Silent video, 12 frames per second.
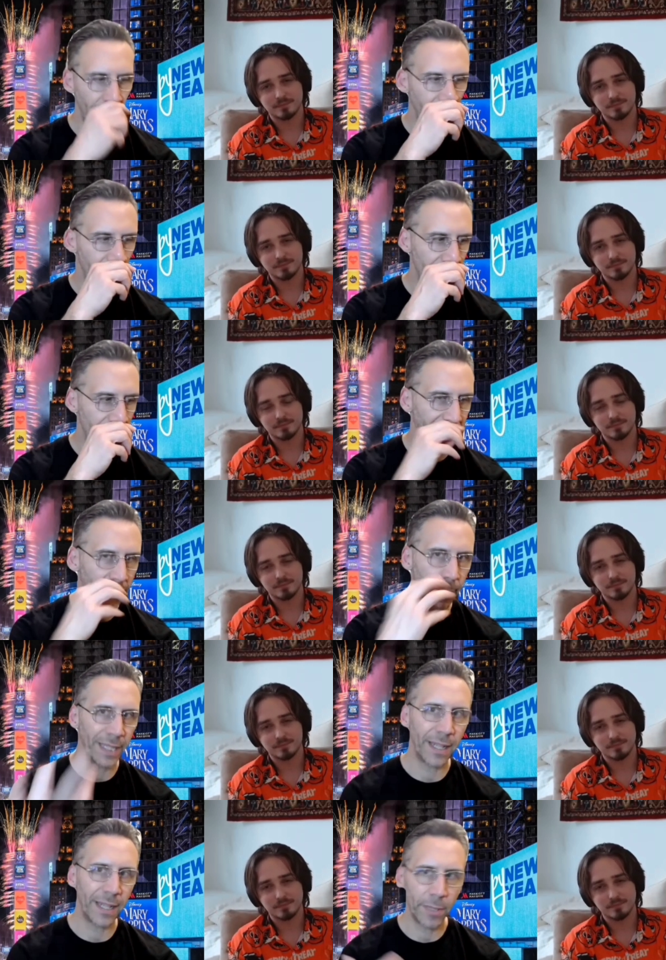Speaker 1: interviews that
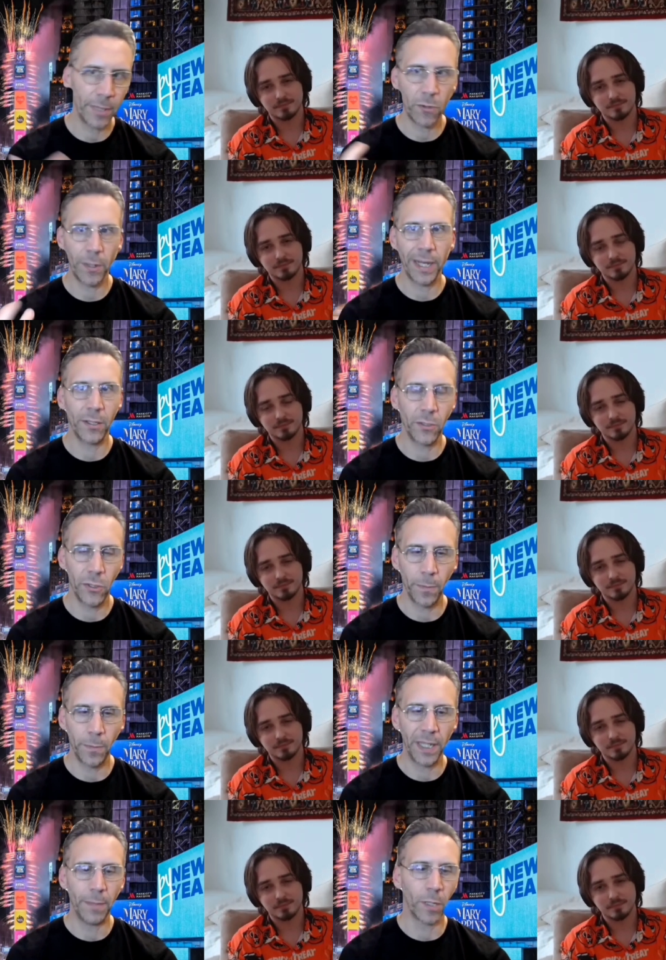pandemic created
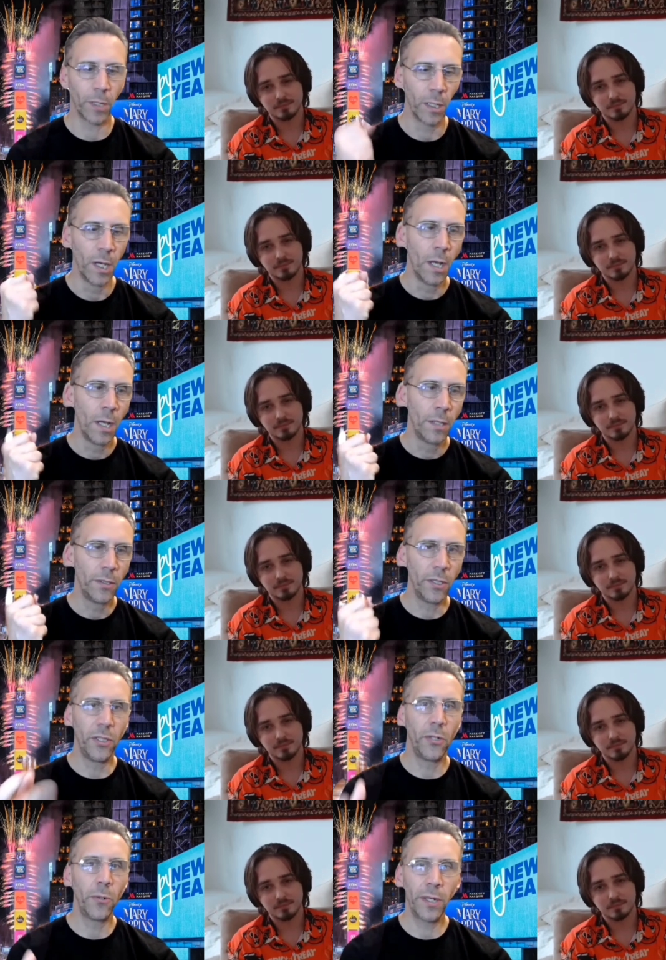two people
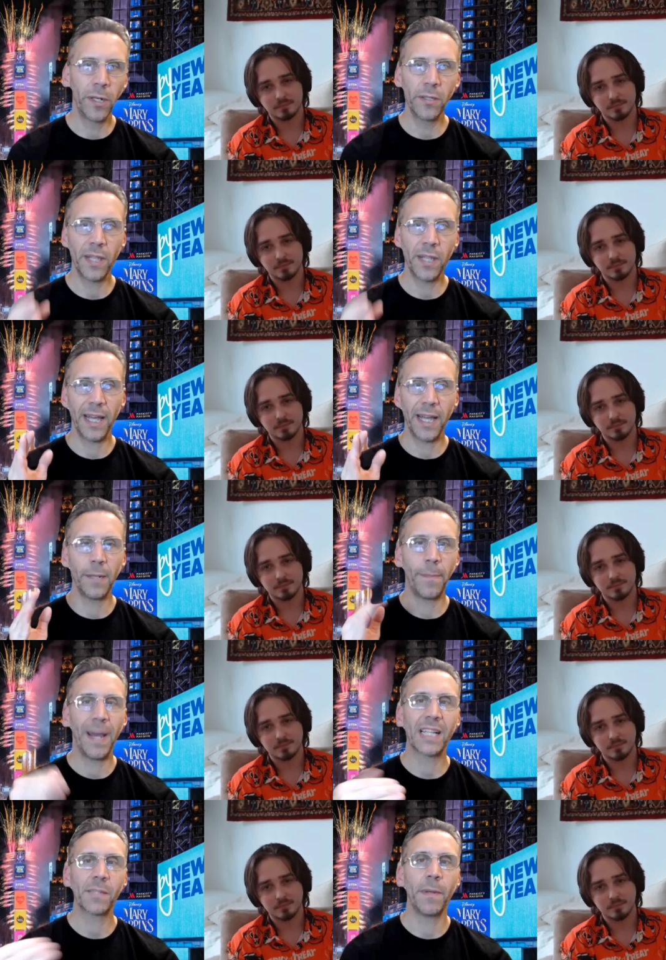the doers and the
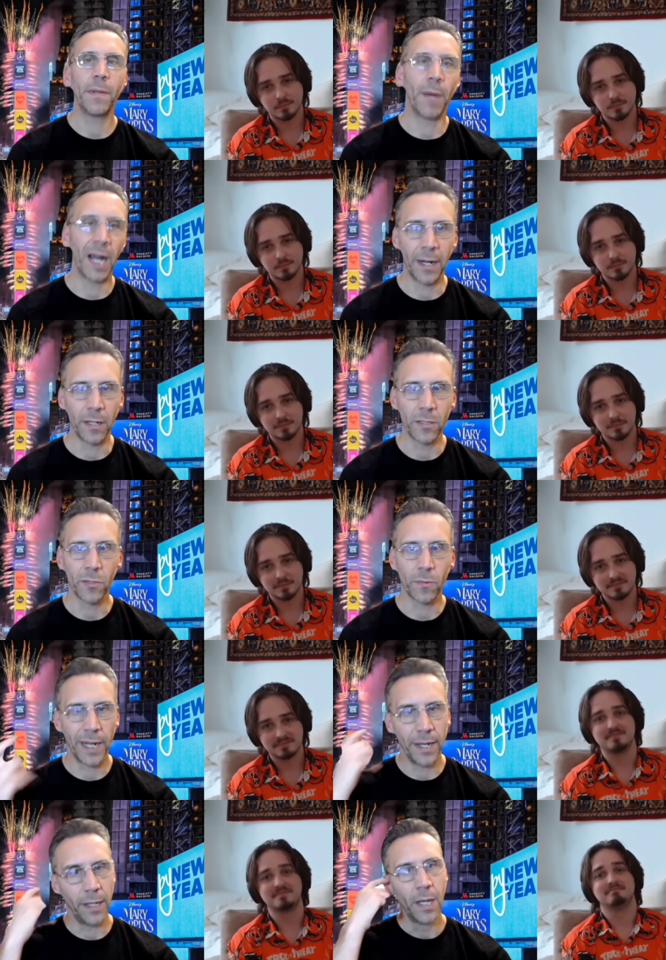pass me buyers,
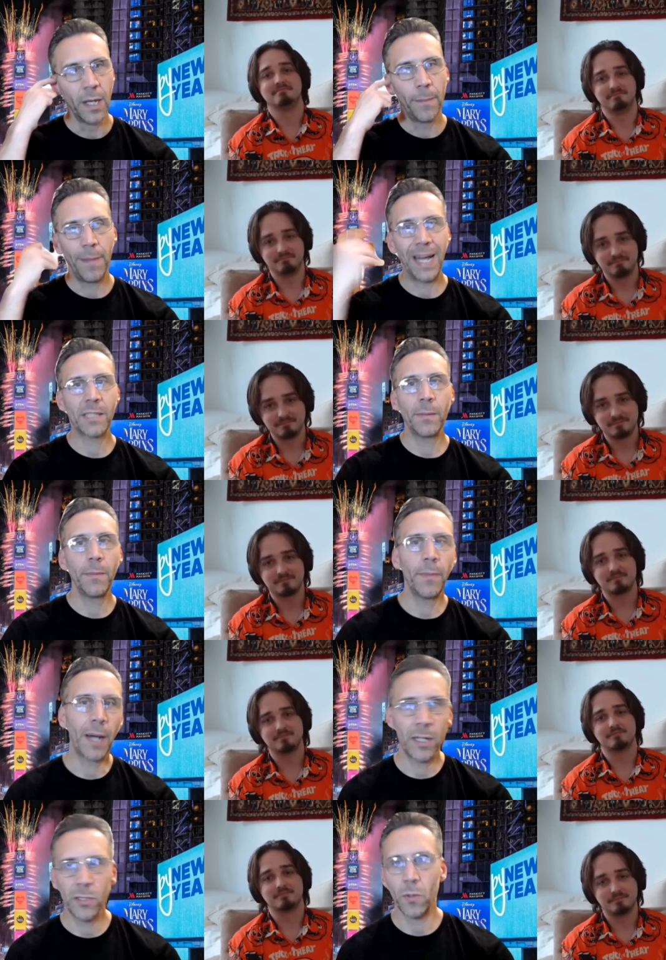right? Passing
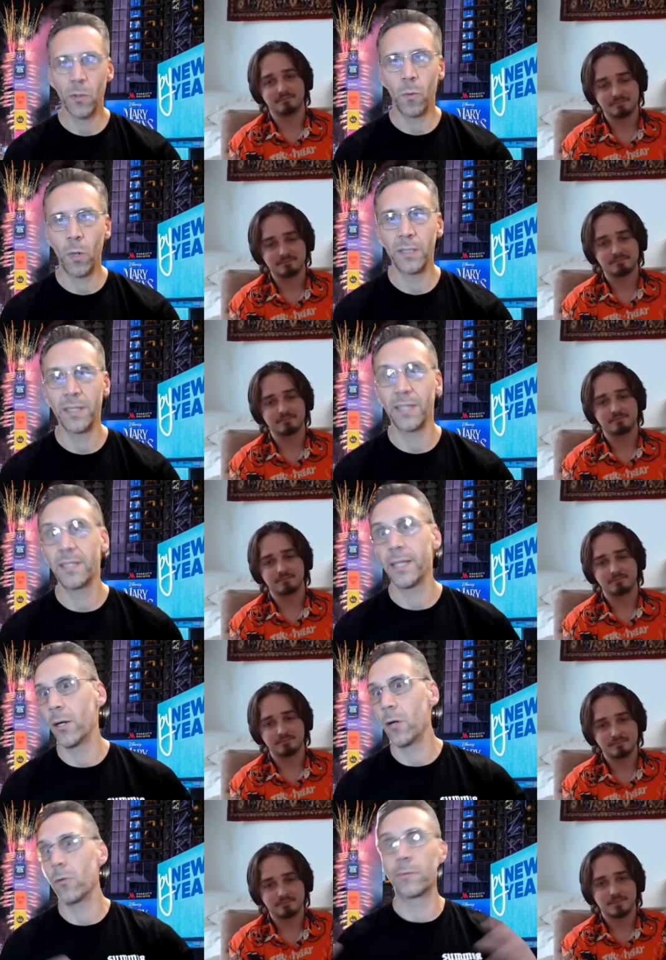buyers were the ones that
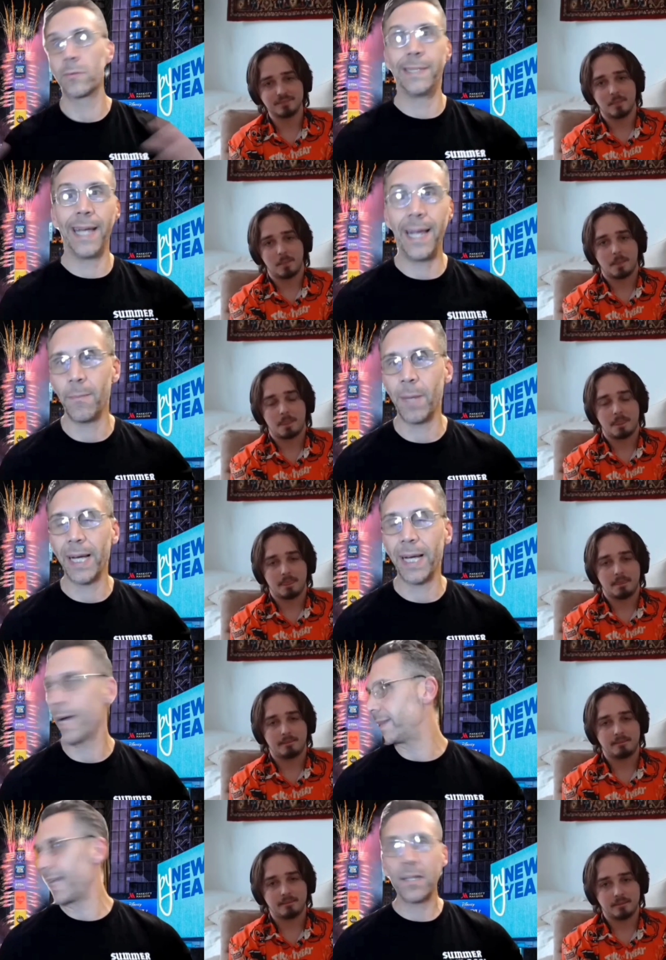said, oh, damn, I
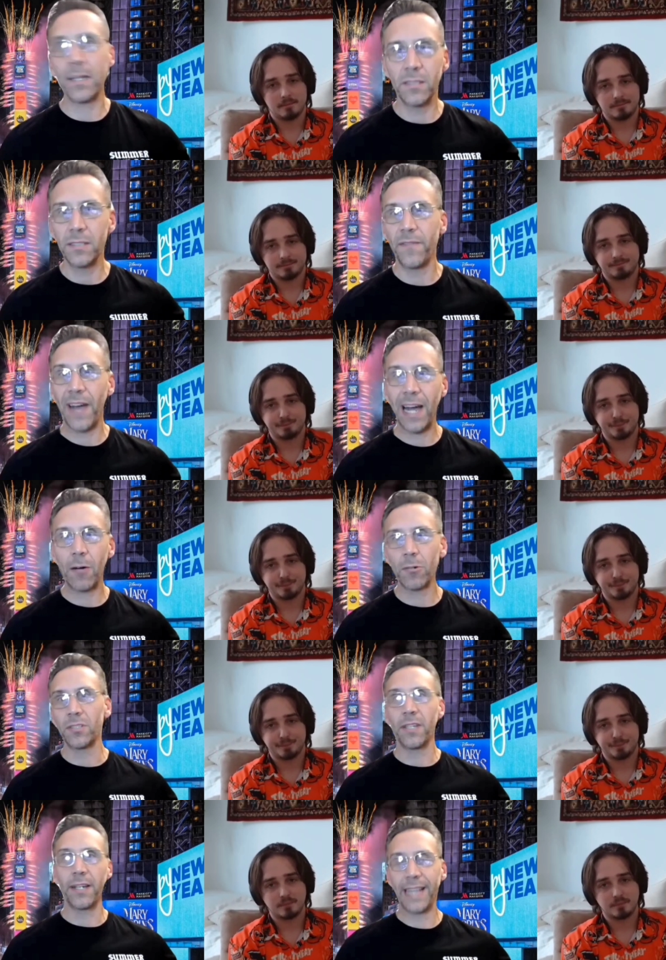got thousands of
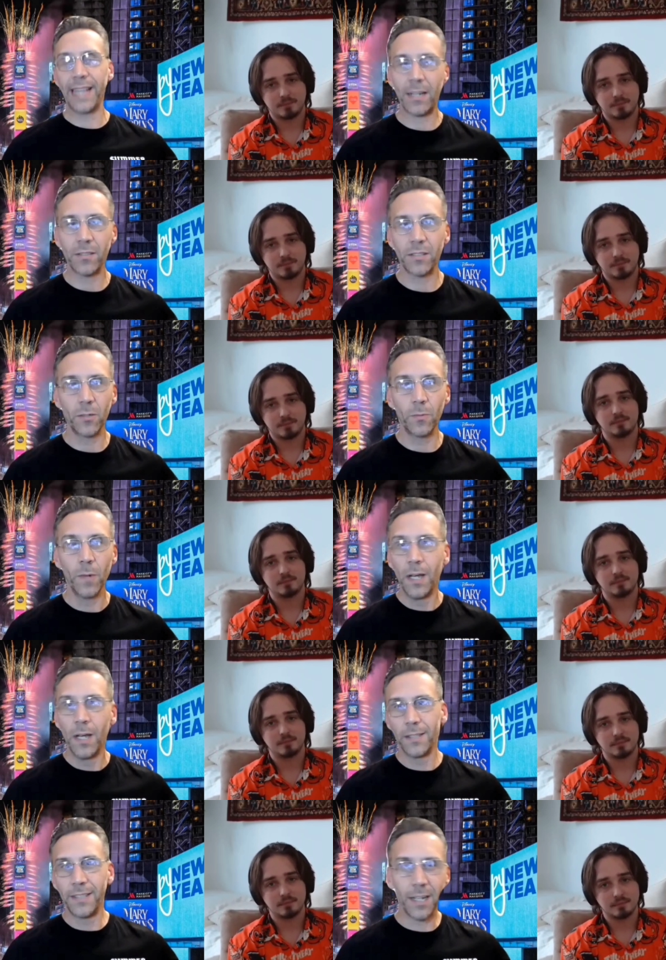hours and thousands of
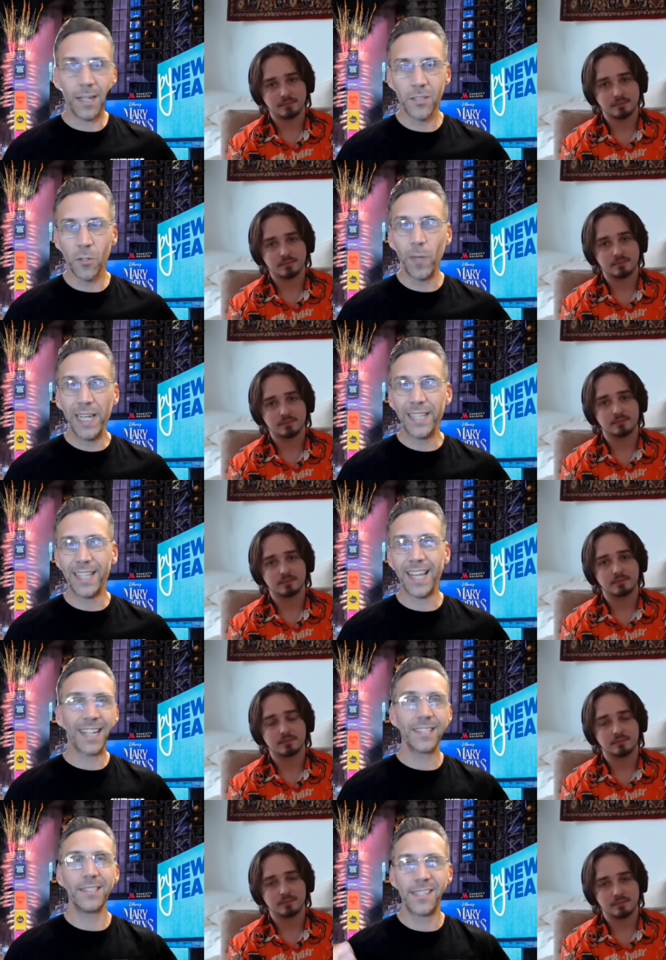dollars a week
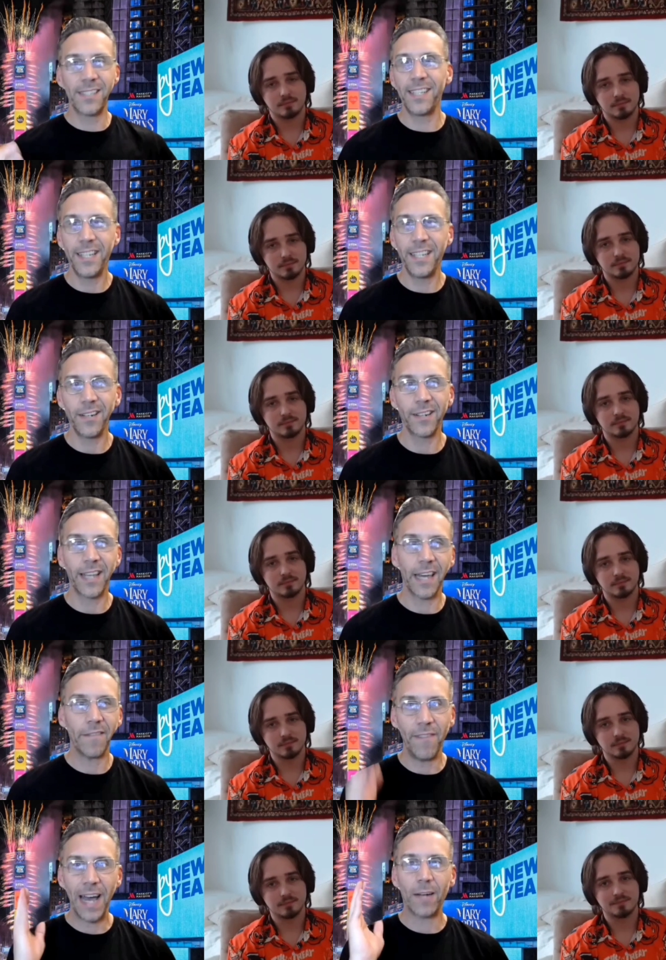that I can just sit here,
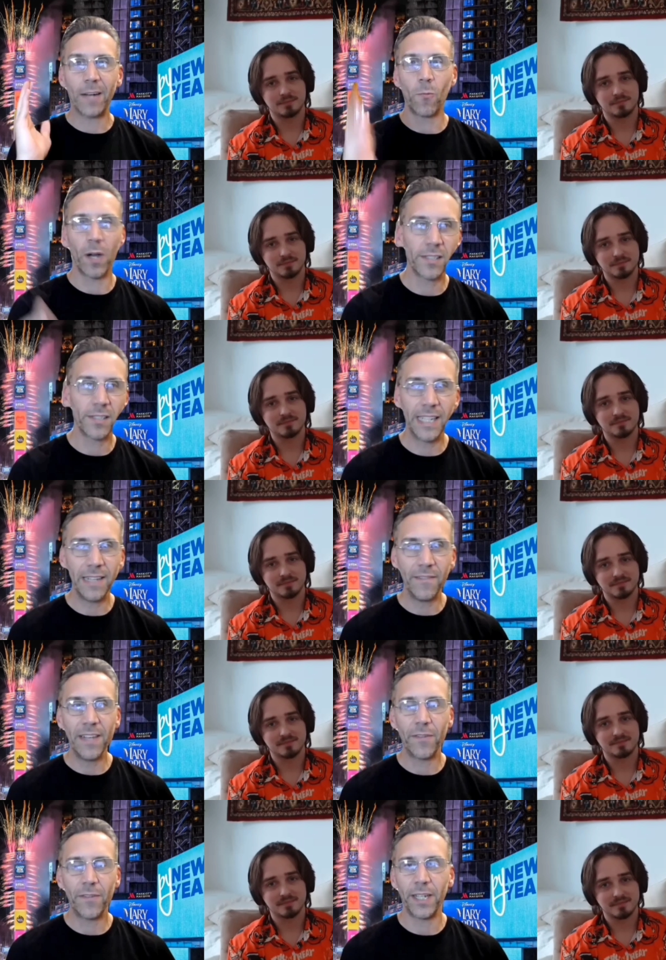get fat, and watch
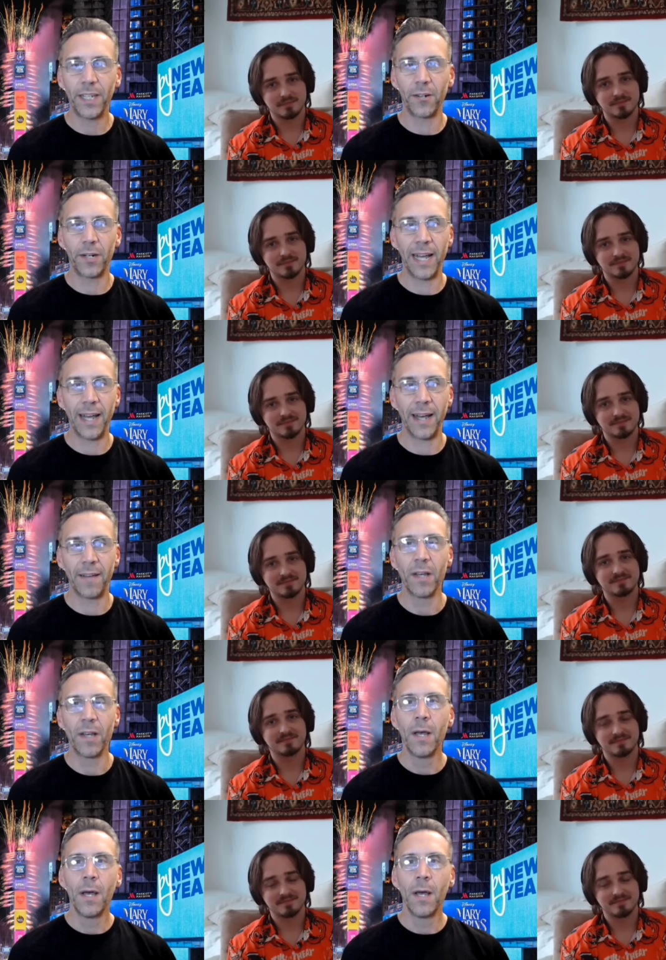TV for a year and a half.